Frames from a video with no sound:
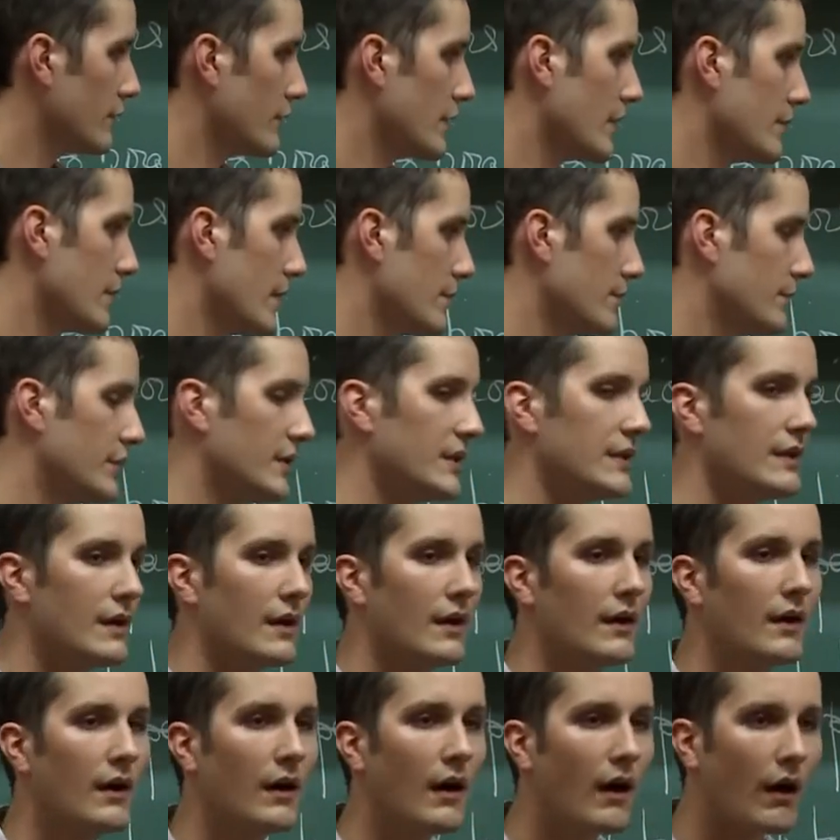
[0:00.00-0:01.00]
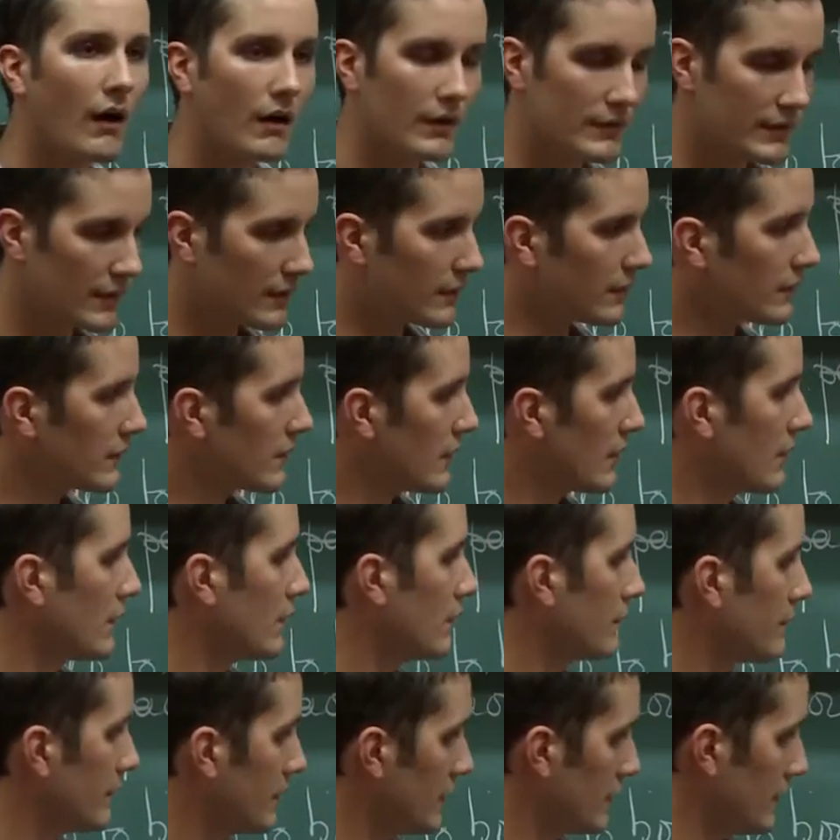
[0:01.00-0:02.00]
the MMP are taken care
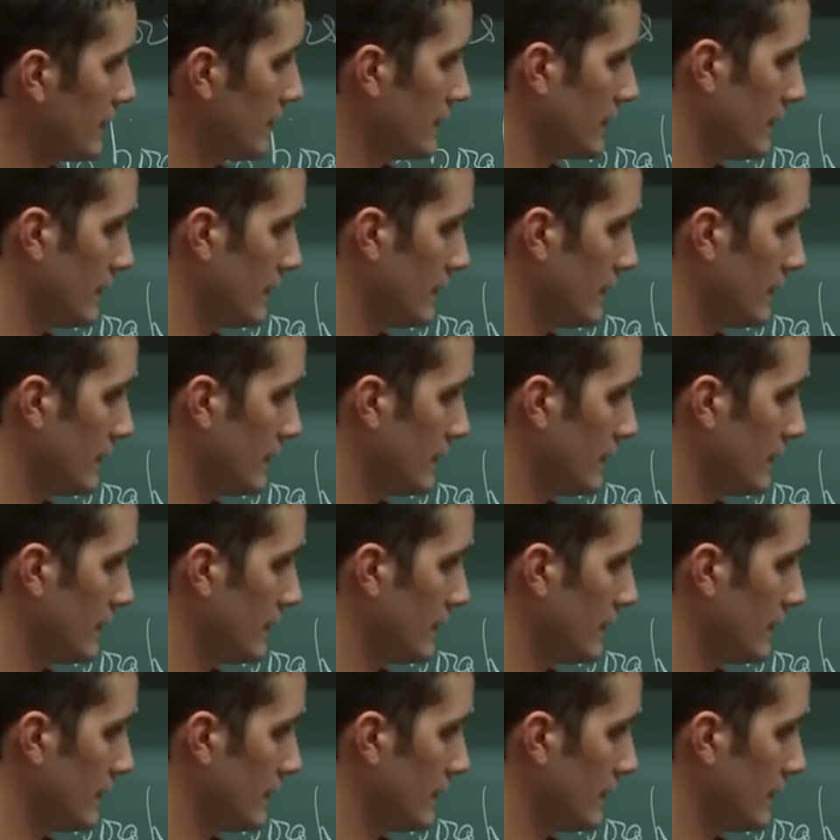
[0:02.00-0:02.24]
of very